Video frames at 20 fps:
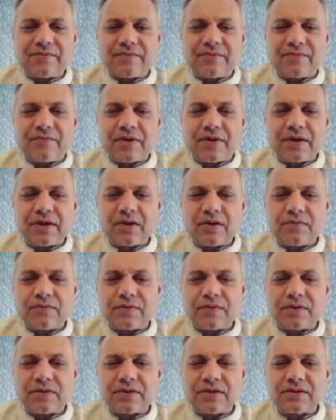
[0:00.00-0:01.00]
Very
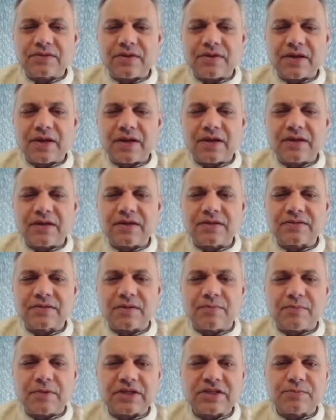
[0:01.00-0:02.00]
often these realities are
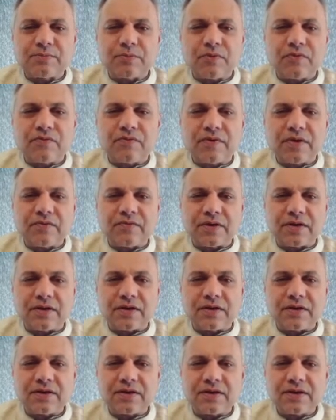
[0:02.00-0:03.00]
much more vivid
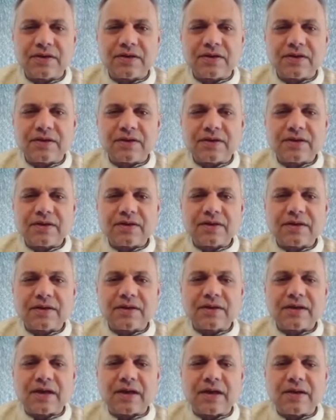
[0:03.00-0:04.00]

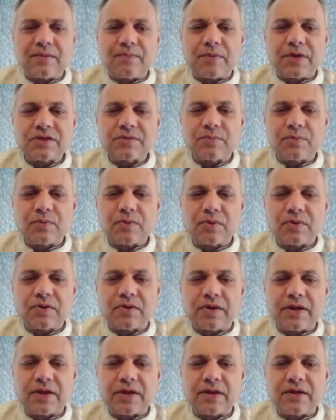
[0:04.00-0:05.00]
and much more
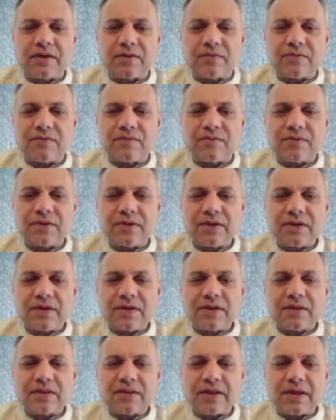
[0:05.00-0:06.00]
creative
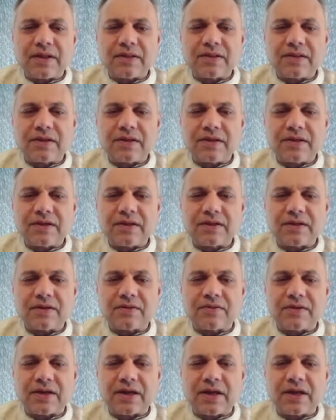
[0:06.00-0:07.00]
than the
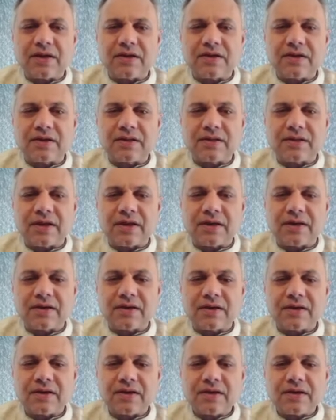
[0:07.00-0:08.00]
reality that
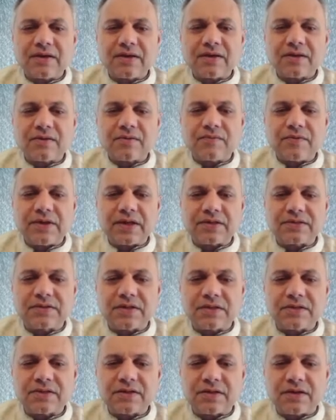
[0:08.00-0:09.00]
we
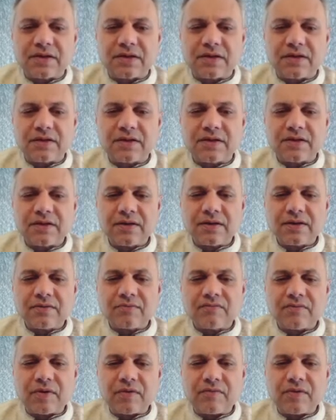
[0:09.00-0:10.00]
existed in
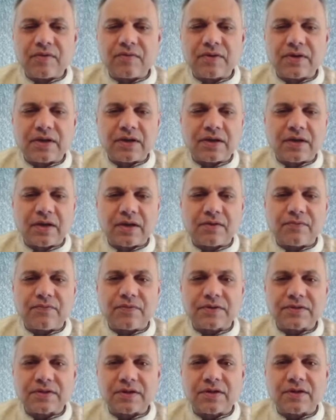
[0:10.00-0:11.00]
when we were in our
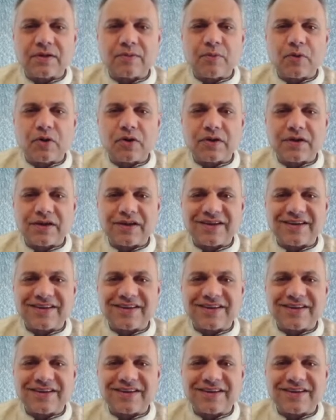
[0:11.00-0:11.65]
physical body.